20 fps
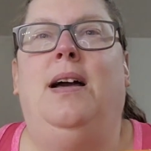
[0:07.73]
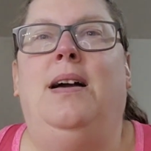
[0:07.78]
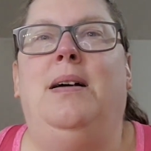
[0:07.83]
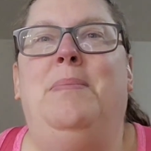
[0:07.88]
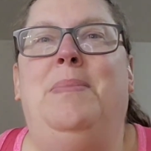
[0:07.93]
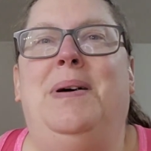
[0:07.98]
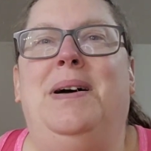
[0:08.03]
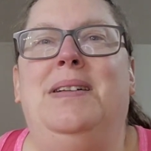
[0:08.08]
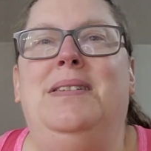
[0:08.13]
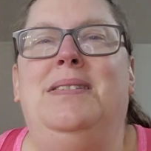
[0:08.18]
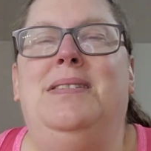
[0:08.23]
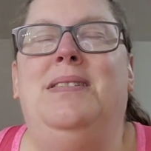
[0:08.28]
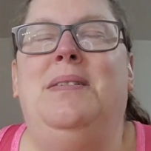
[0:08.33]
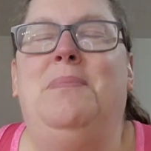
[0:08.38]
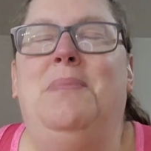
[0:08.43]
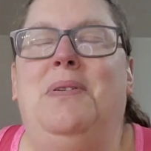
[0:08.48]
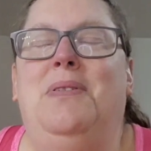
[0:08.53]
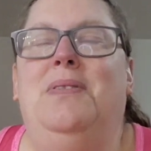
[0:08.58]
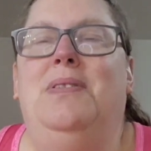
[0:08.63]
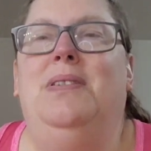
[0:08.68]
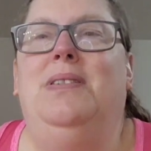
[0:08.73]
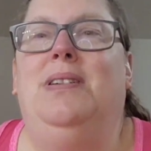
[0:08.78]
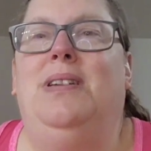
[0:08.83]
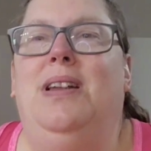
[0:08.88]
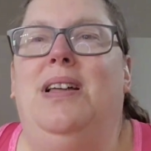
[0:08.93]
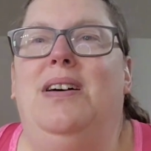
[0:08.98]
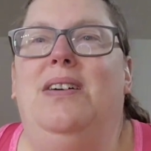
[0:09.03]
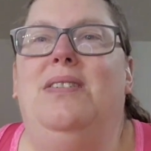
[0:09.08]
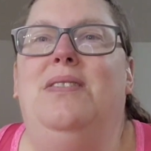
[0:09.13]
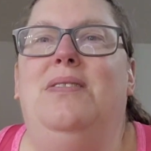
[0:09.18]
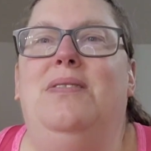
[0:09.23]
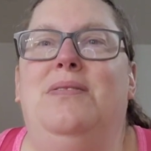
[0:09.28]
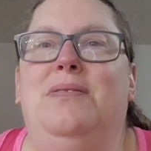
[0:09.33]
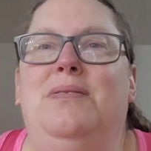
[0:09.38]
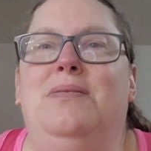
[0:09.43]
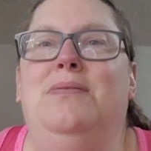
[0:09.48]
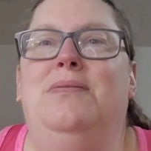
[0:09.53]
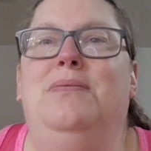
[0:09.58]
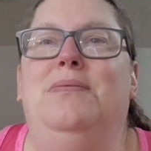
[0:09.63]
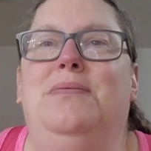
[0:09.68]
I bought some more
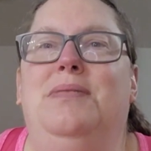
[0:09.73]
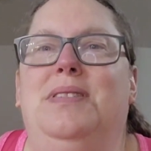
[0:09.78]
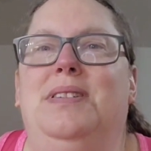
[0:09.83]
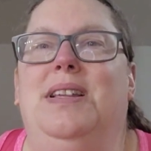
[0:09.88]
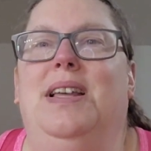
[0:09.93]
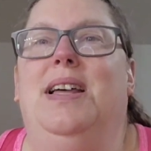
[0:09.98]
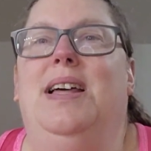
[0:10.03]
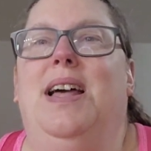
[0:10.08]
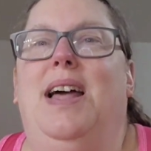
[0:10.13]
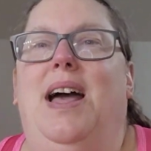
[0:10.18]
clothes.